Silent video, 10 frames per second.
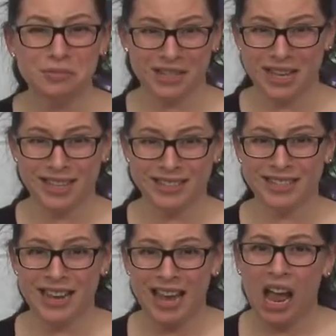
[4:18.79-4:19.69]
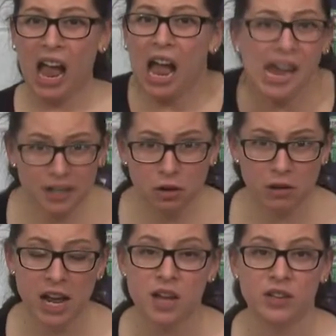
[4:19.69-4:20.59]
realized I
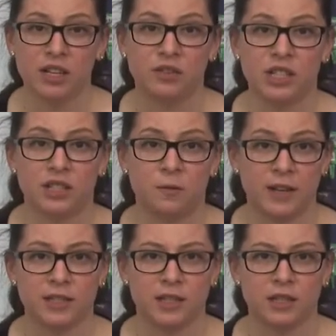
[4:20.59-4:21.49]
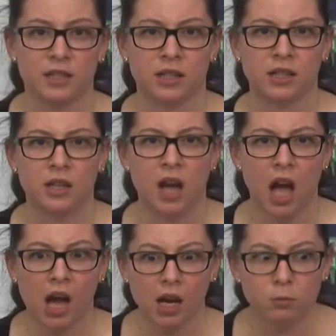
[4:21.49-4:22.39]
don't have any of these defenses.
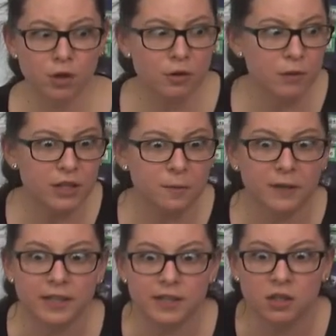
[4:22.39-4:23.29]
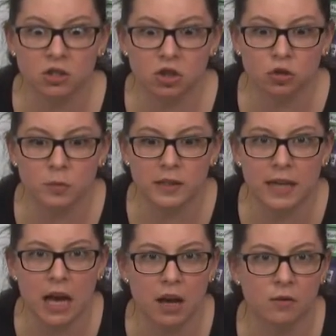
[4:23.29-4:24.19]
I wonder what defenses humans
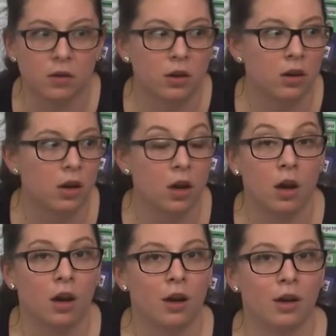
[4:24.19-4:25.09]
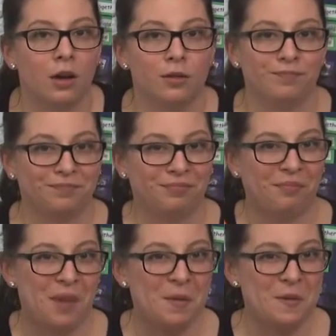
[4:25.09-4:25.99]
have.
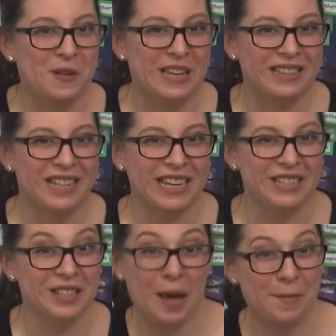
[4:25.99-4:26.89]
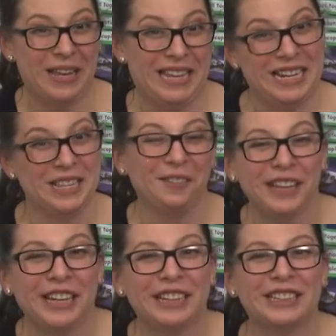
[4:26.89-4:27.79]
Maybe we'll get to answer that by the end of the
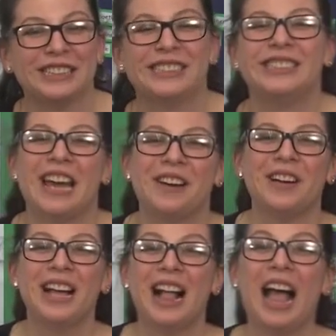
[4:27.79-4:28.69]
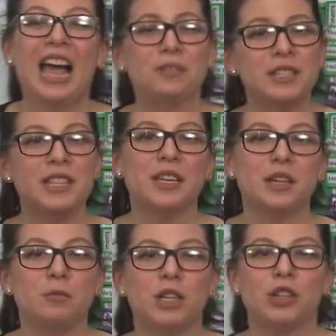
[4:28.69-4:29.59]
week. Now, I was
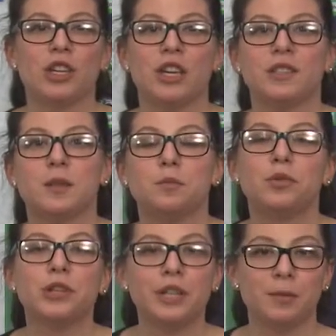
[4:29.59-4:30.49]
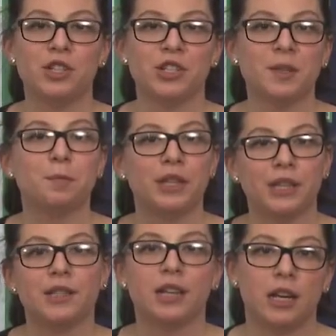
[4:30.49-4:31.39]
thinking we could look at some more images of
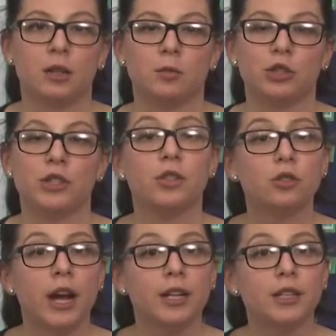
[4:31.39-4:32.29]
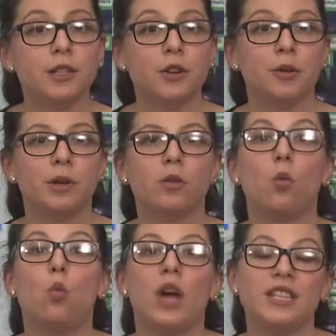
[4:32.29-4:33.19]
plants and animals and try to
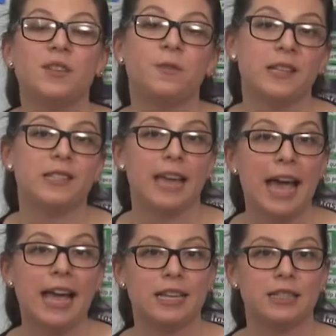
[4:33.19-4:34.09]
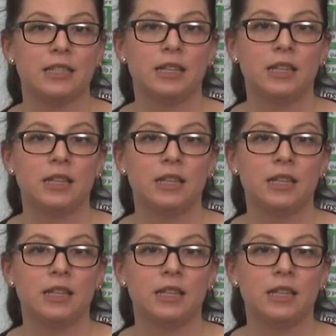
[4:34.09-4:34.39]
determine what defense it has.